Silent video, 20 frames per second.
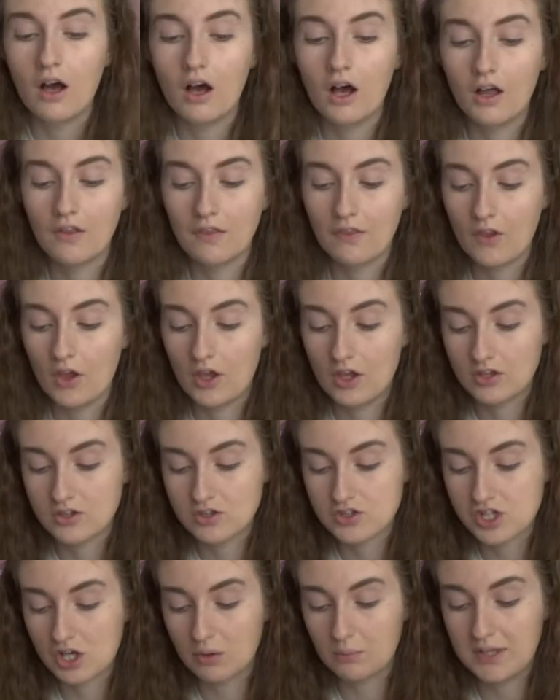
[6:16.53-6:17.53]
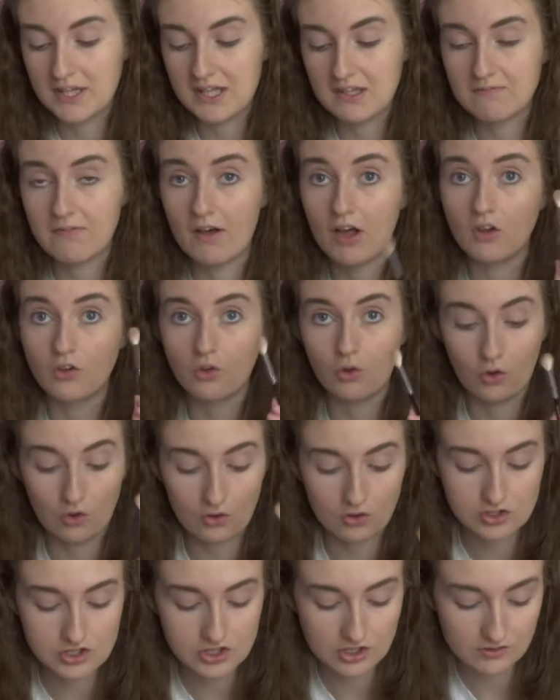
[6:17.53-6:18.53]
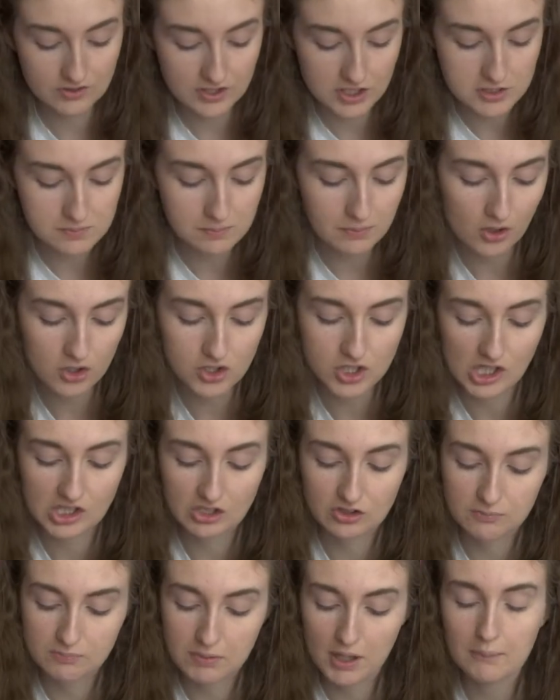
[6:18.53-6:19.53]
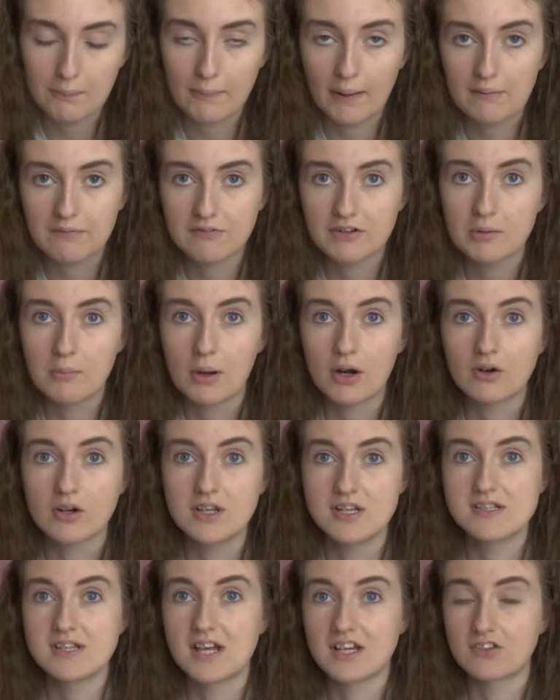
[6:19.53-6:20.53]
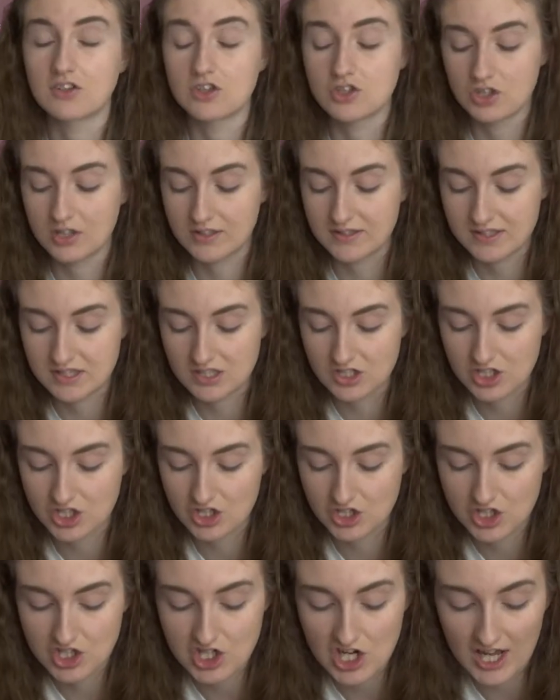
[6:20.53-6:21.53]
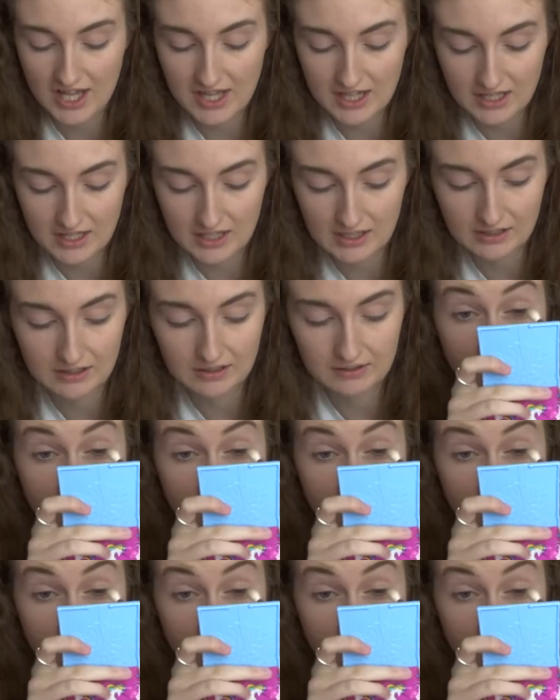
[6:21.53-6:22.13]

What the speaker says: on the Zoeva Luxe crease brush and just pop that through my crease as a transition shade.